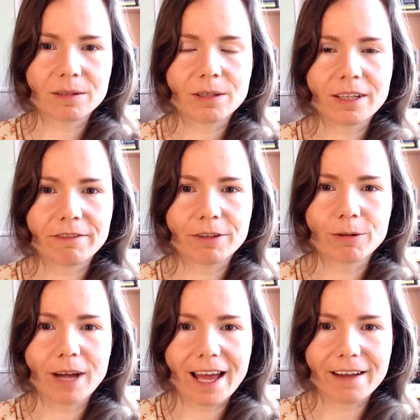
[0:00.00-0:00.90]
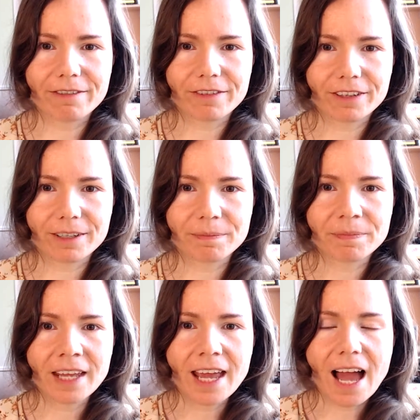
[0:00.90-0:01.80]
if you have
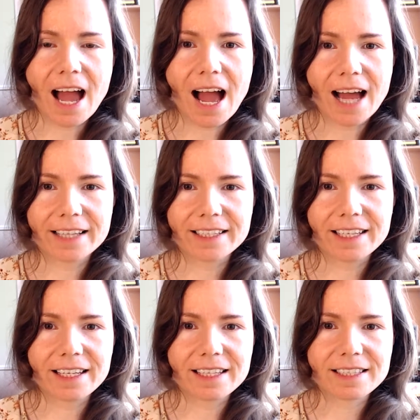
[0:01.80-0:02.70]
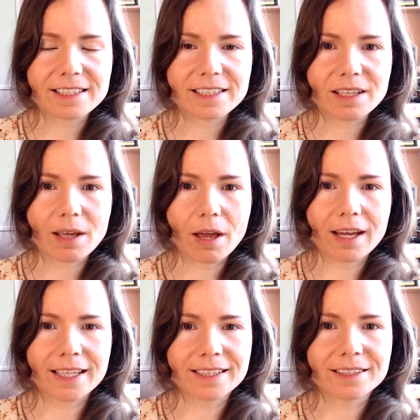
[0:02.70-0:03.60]
ideas
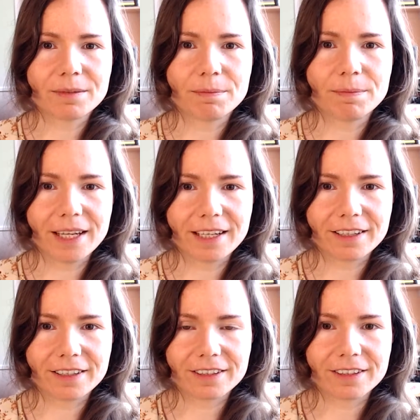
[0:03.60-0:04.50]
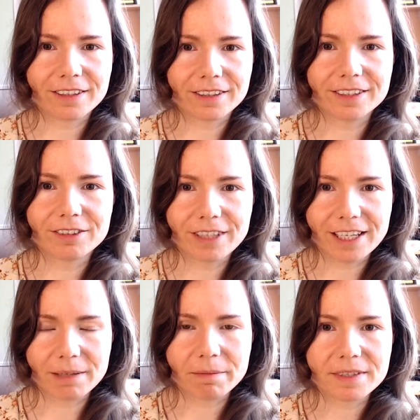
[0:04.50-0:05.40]
and big
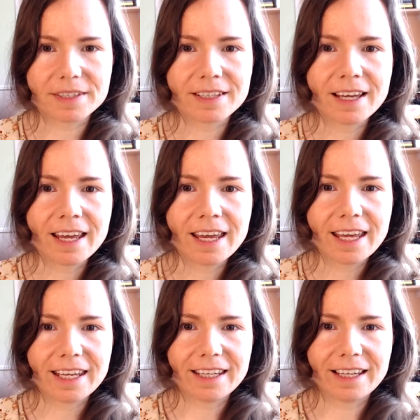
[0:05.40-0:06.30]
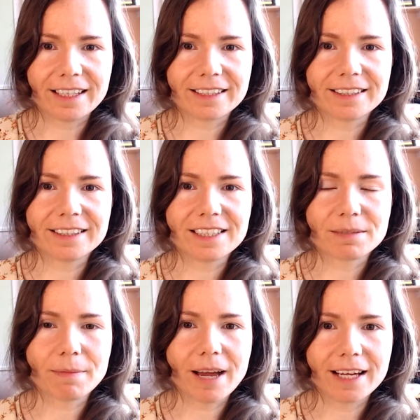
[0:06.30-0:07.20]
dreams, and
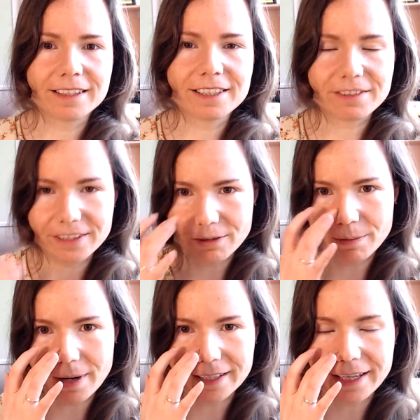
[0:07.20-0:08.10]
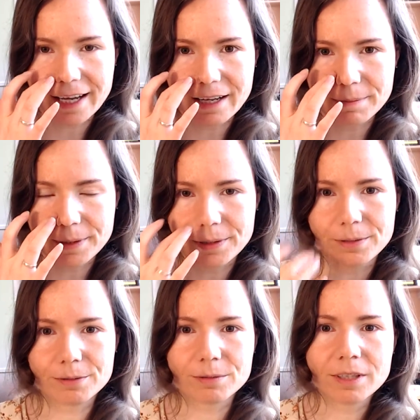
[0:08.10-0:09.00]
this video might help
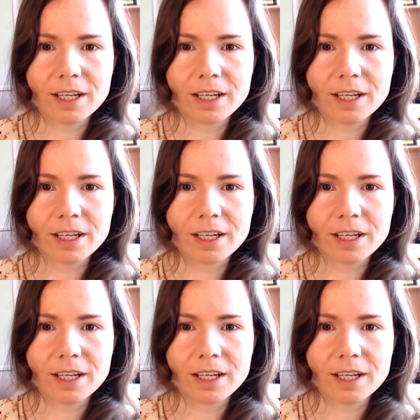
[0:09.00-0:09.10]
you